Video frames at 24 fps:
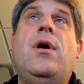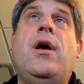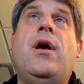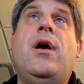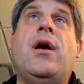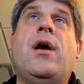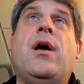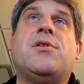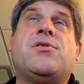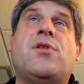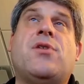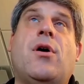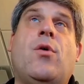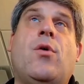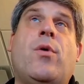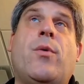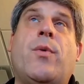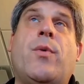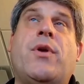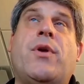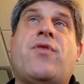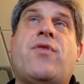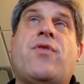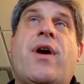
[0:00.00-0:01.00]
And so when
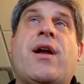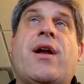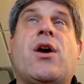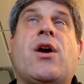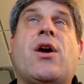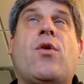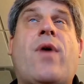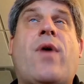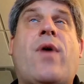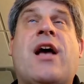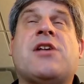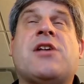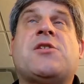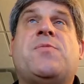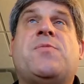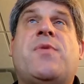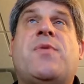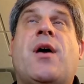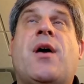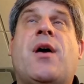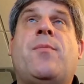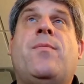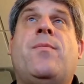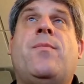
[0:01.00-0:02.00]
we try to grasp
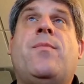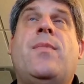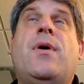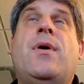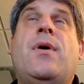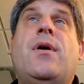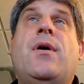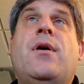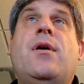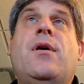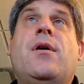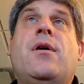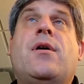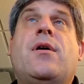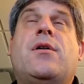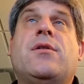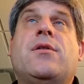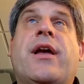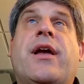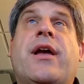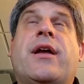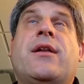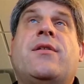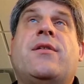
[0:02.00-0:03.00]
them,
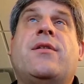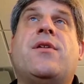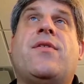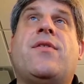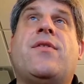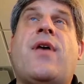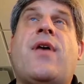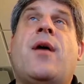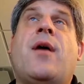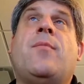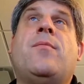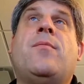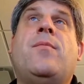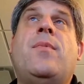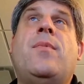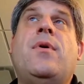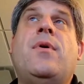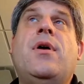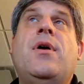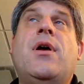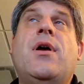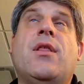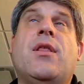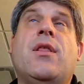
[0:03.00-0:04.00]
cling to them
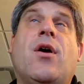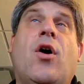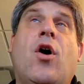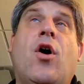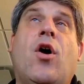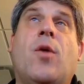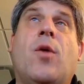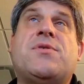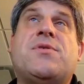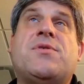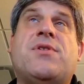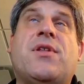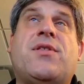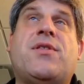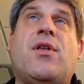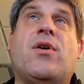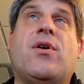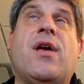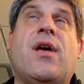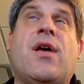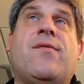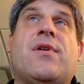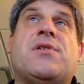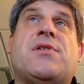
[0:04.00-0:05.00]
in the hopes that they'll
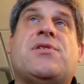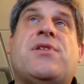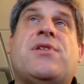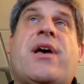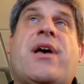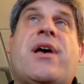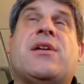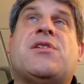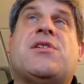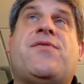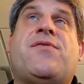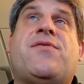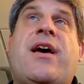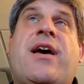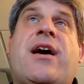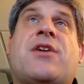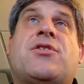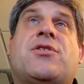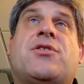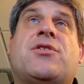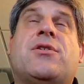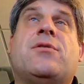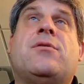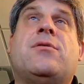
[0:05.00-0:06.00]
give us
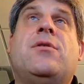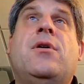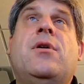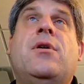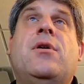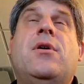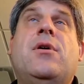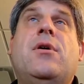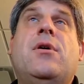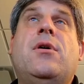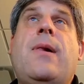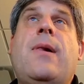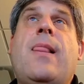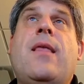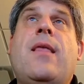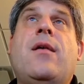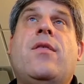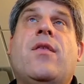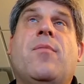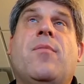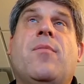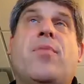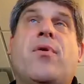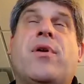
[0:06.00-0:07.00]
satisfaction,
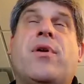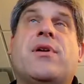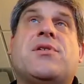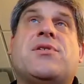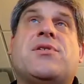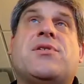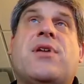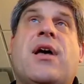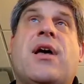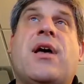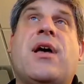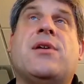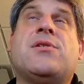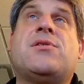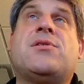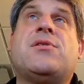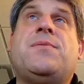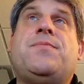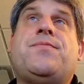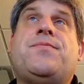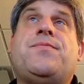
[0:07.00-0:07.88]
the Buddha says,